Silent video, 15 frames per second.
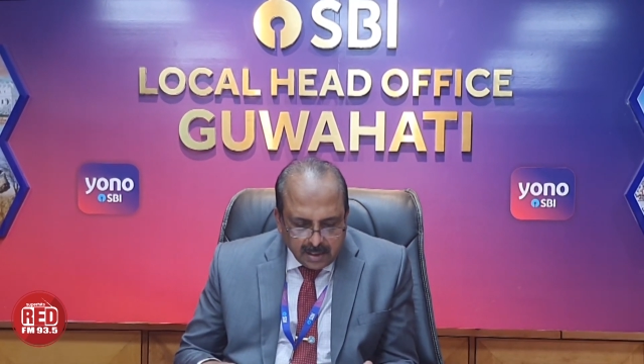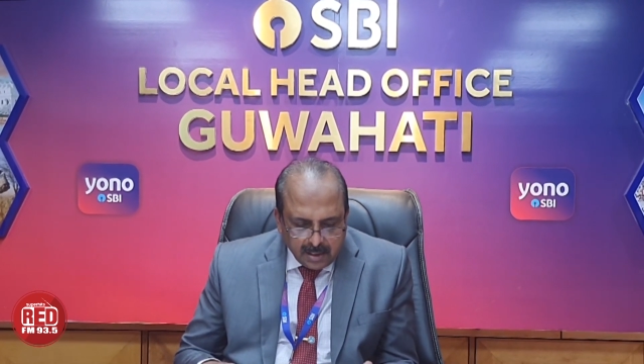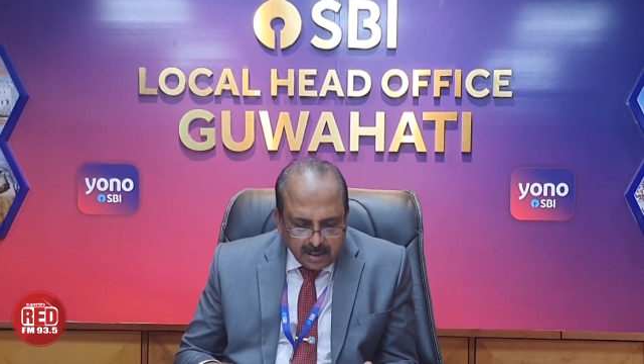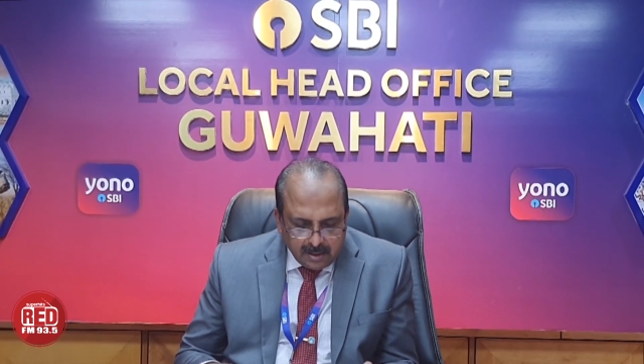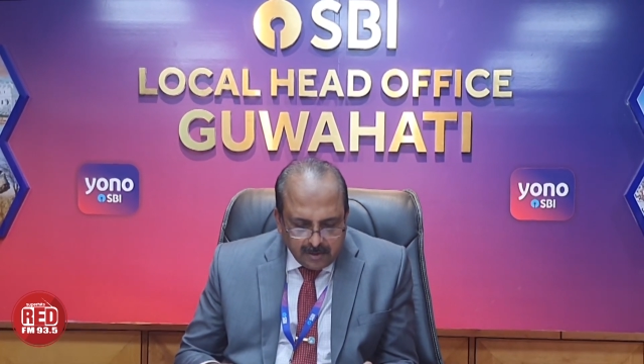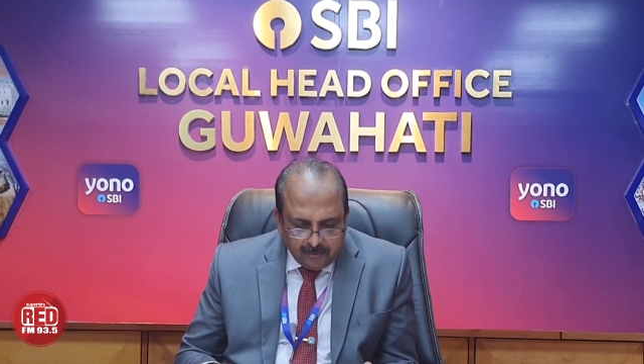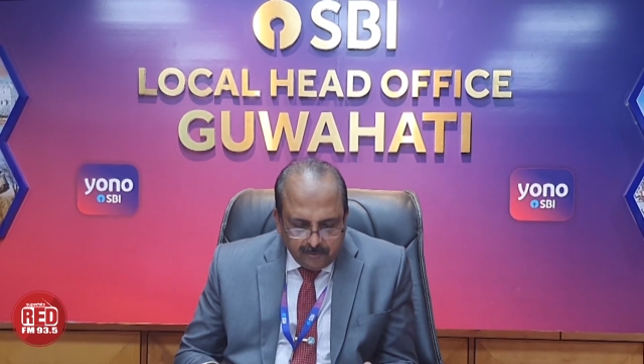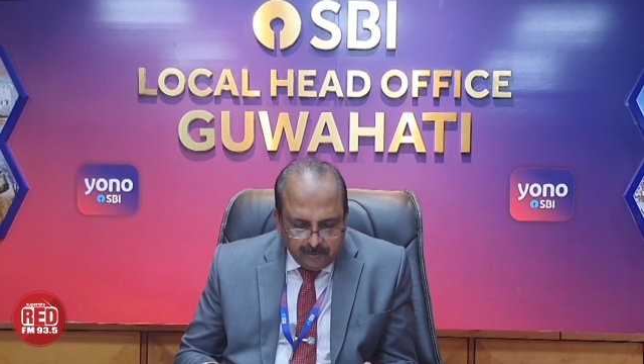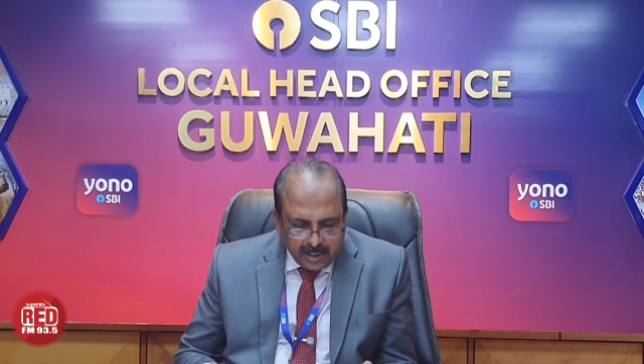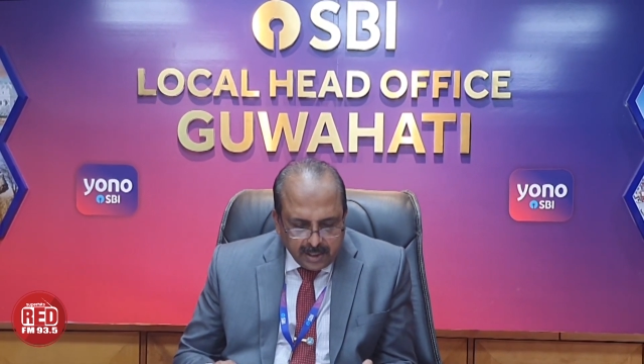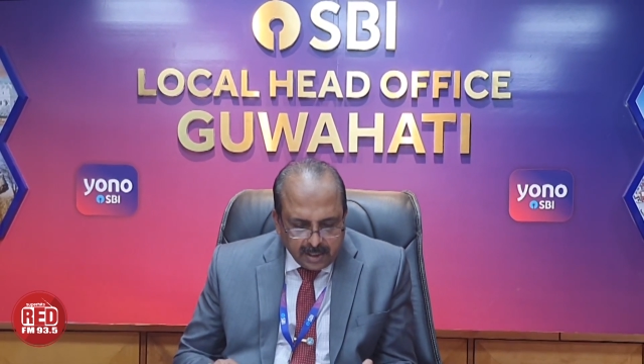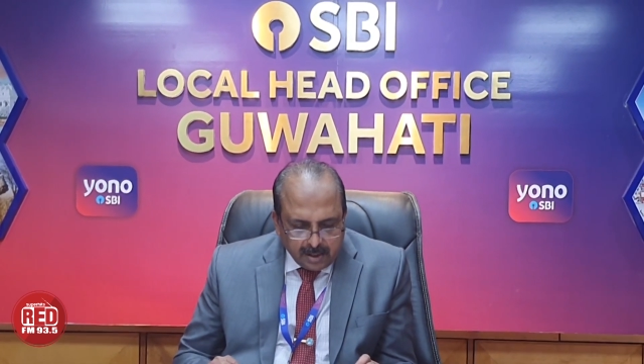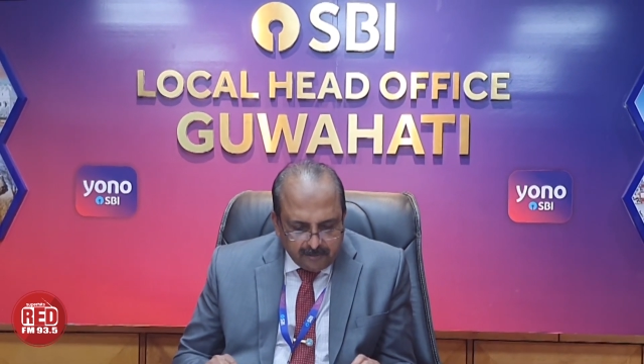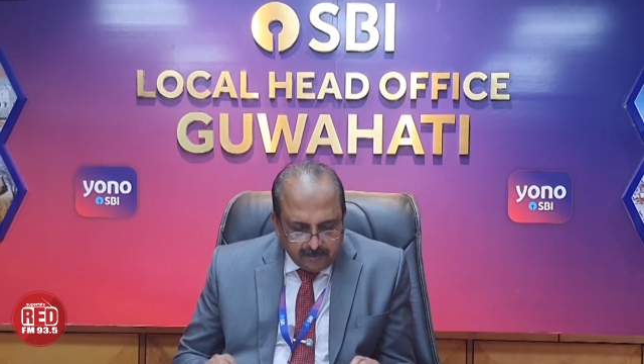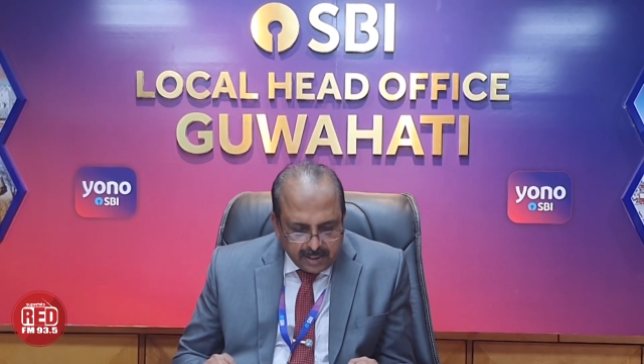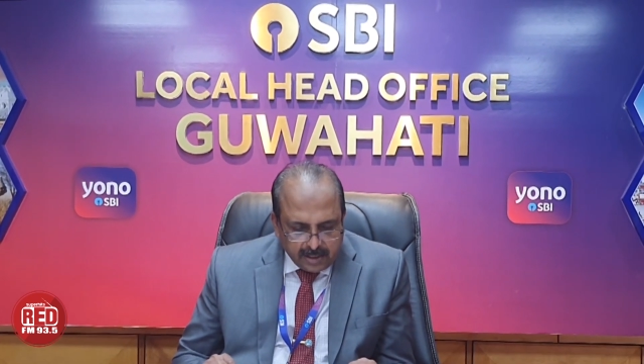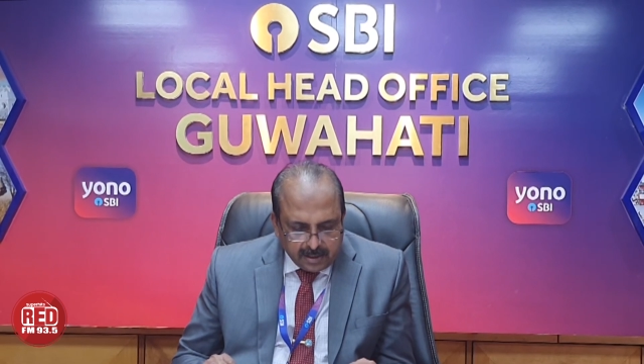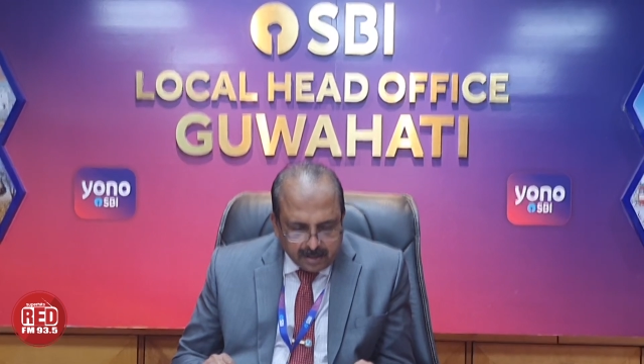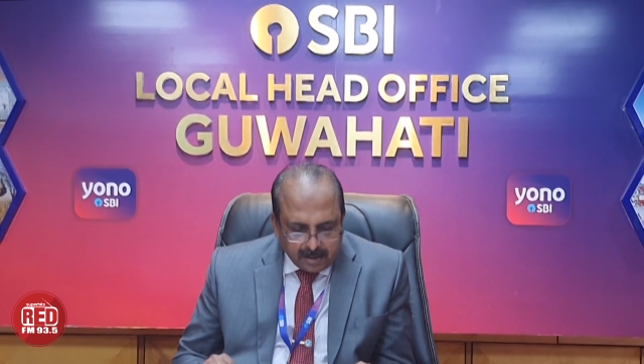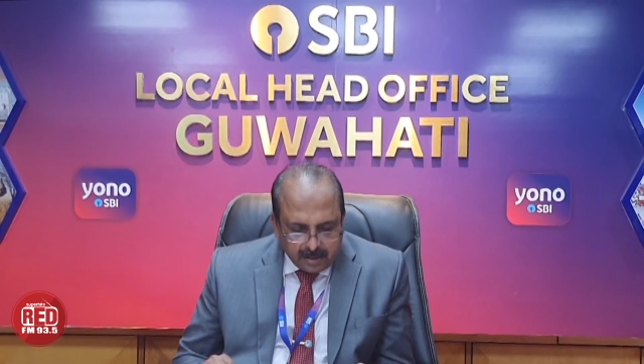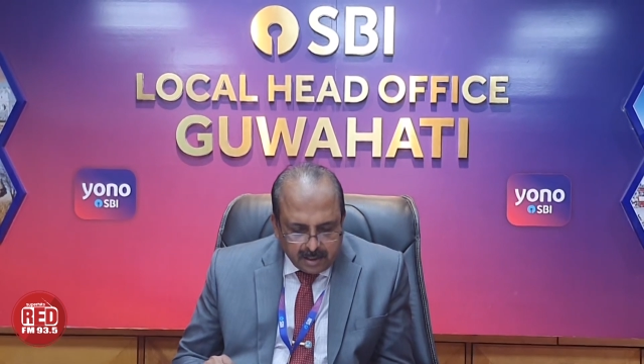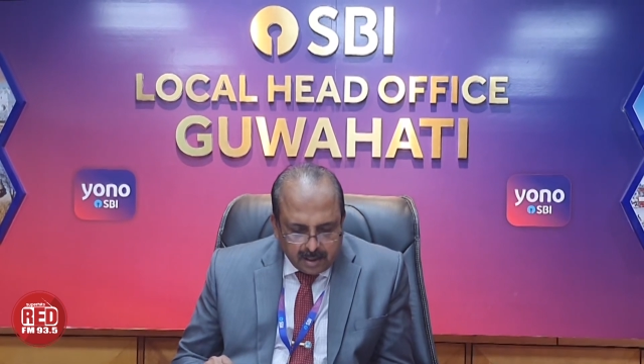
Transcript: if we are aware